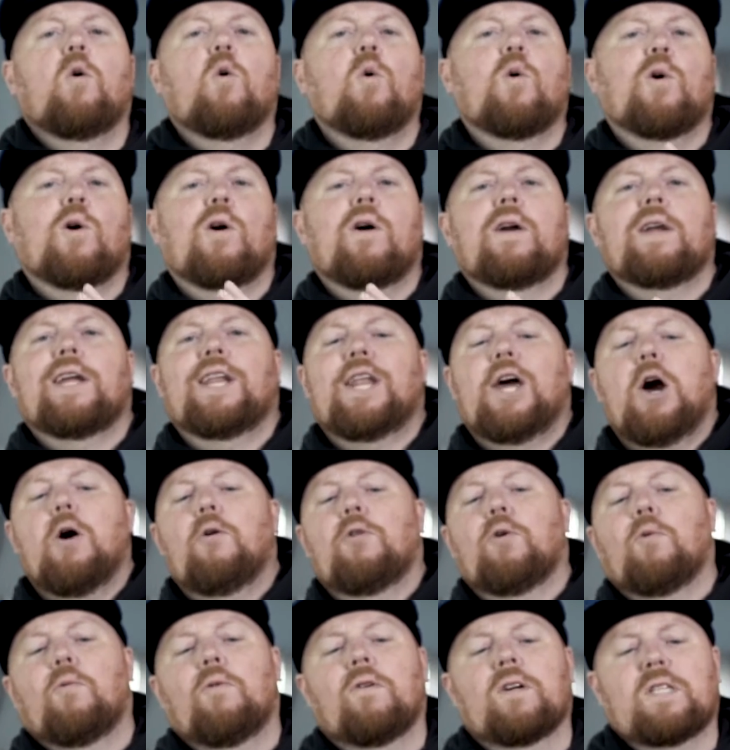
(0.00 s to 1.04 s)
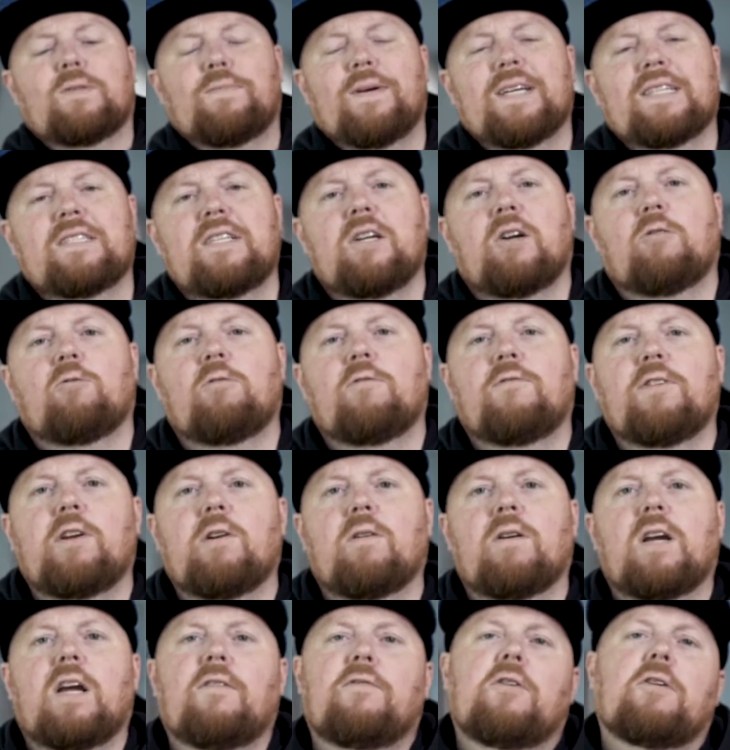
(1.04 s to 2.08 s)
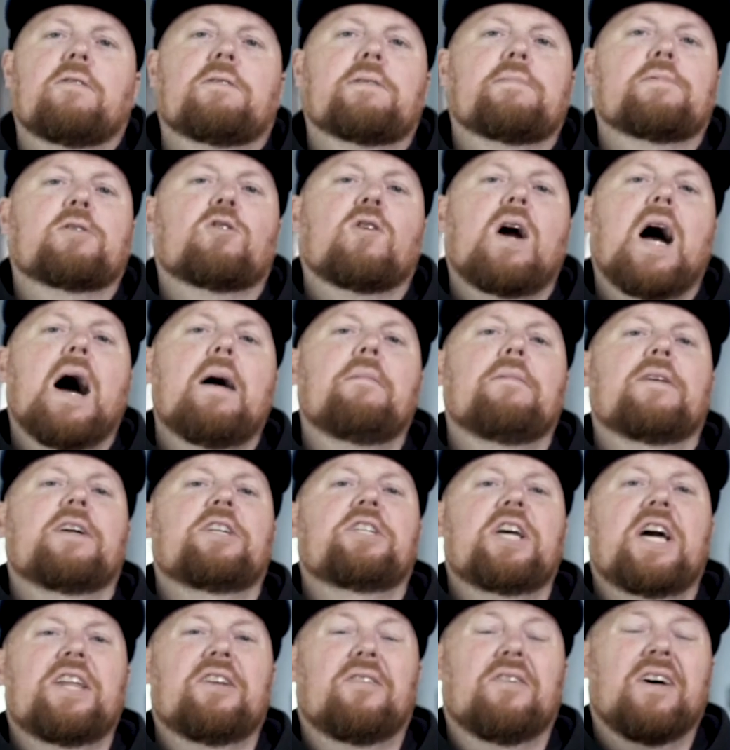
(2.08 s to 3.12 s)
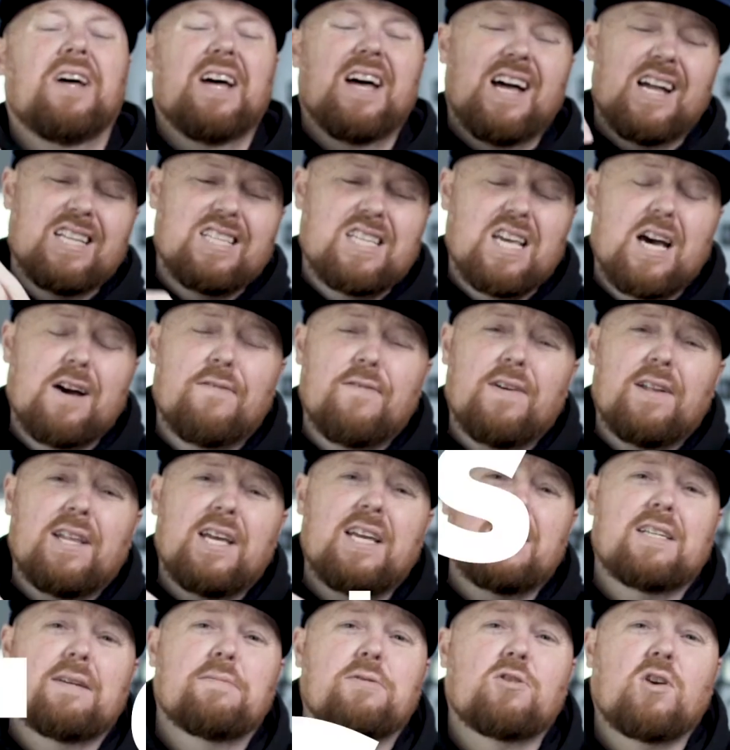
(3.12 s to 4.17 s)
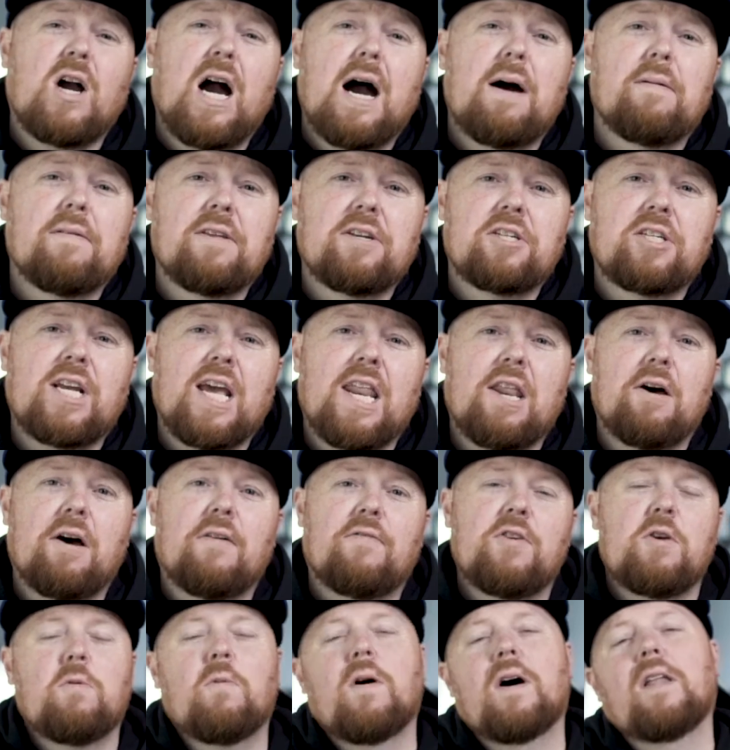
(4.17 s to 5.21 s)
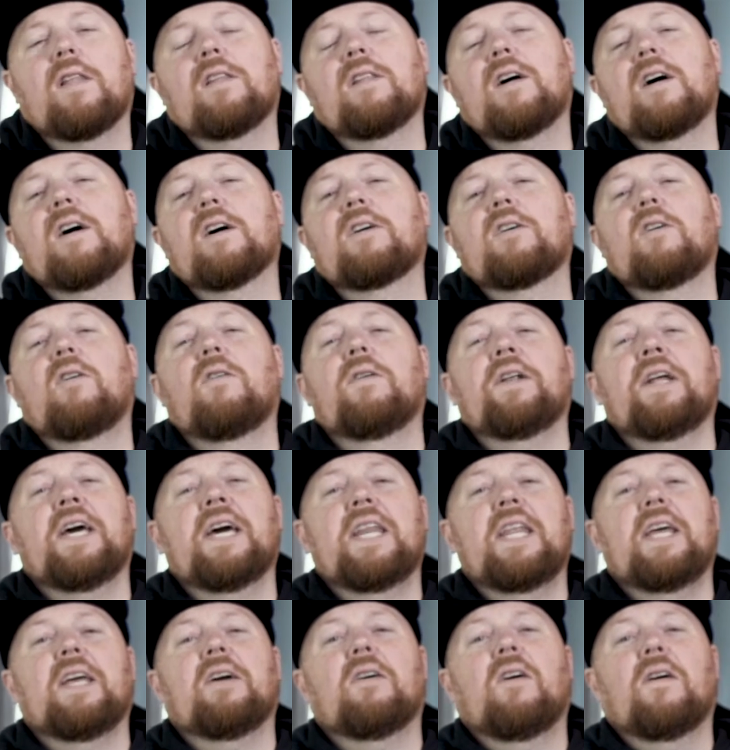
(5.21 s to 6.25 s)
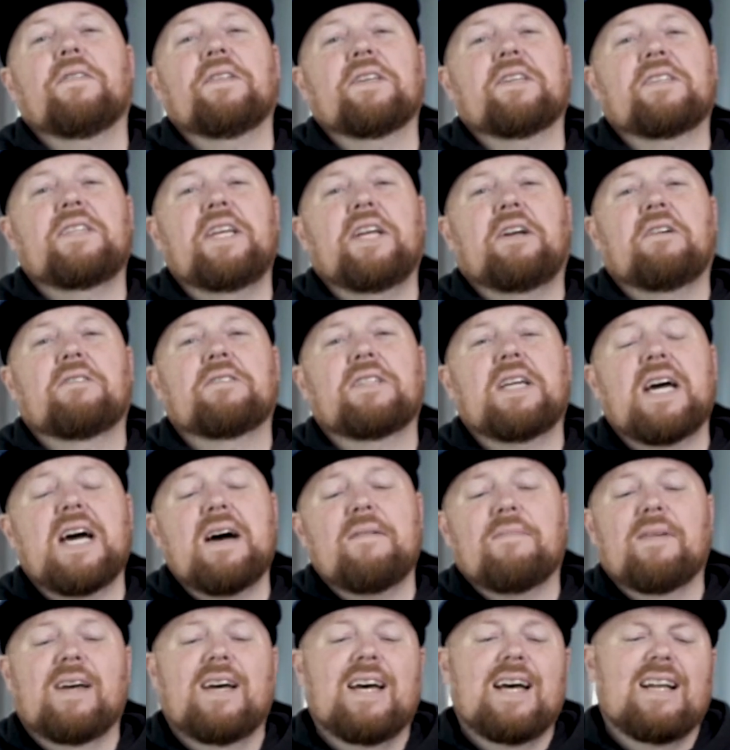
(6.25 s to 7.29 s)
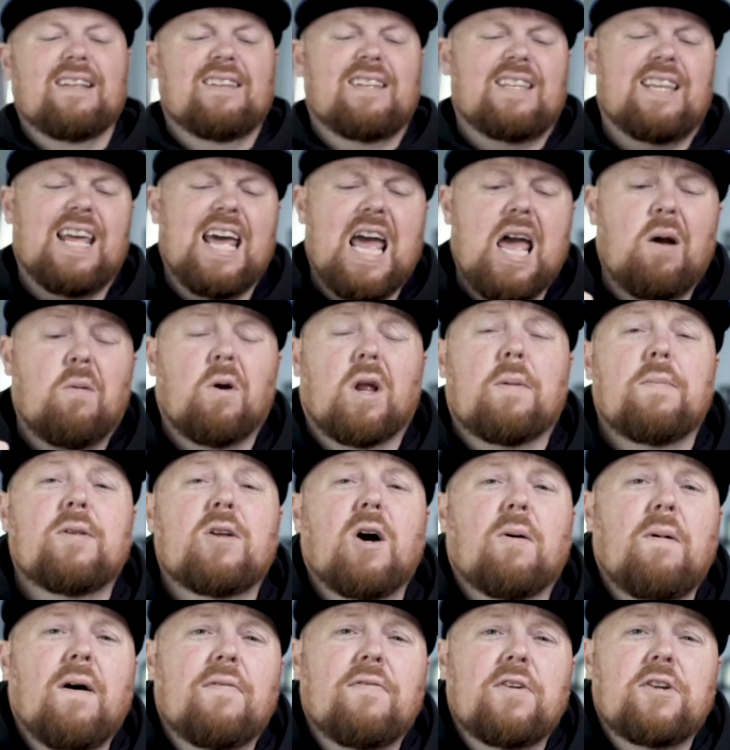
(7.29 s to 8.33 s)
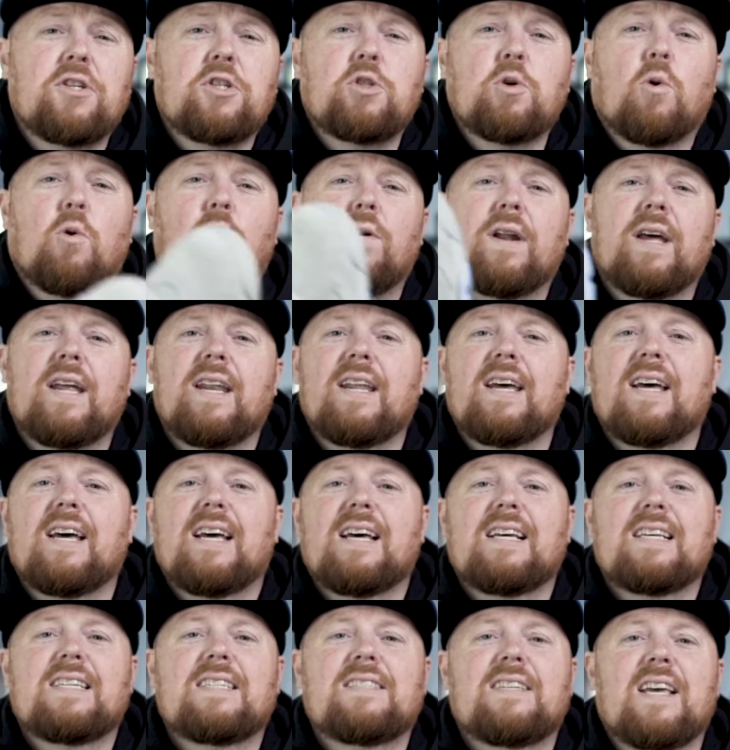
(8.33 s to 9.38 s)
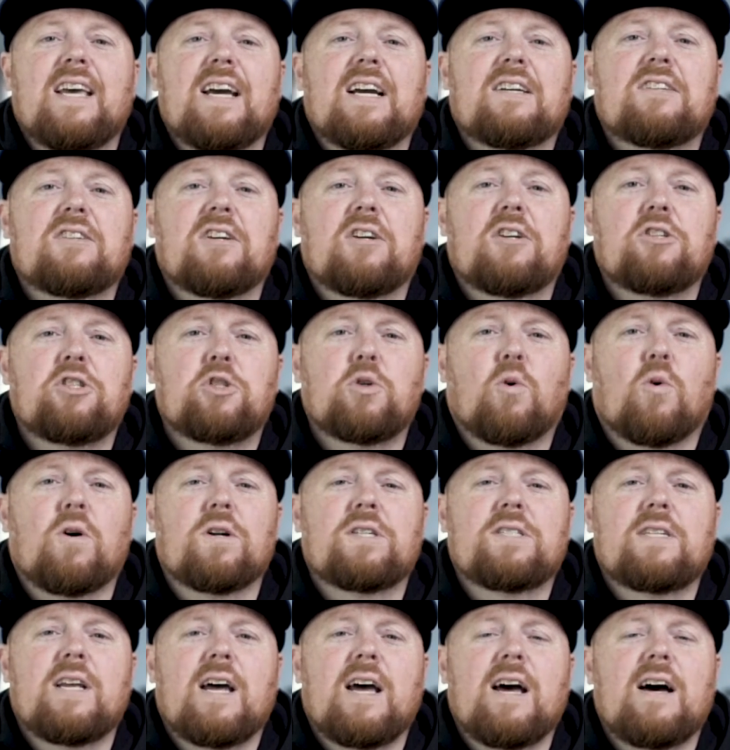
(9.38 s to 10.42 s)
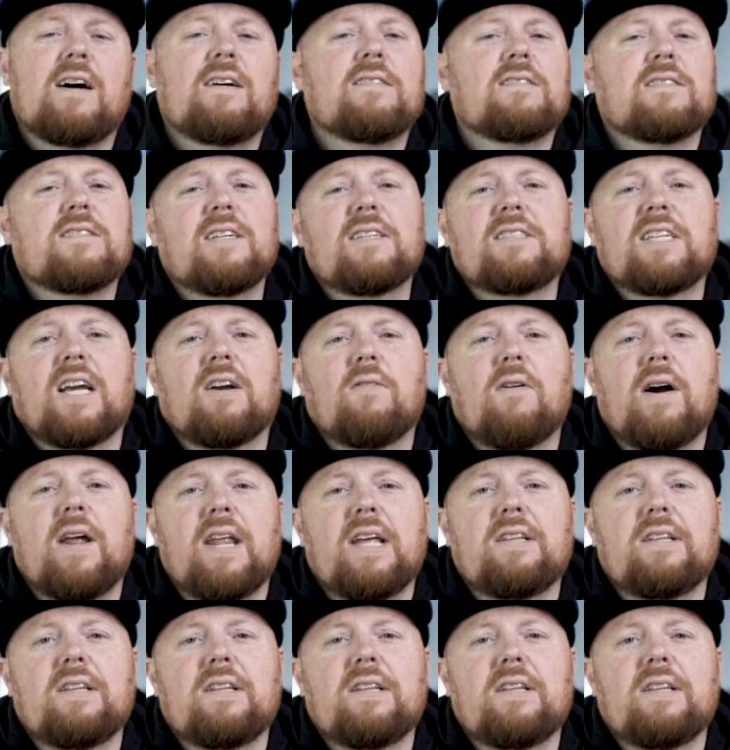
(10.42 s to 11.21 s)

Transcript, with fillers: or you know, the world's best sneaker reviewer if you're subscribed to this channel. Definitely subscribe to this channel if you want luck on hitting on the sneakers app. Today we're gonna be talking about the Jordan 6 Georgetown's. Let's get right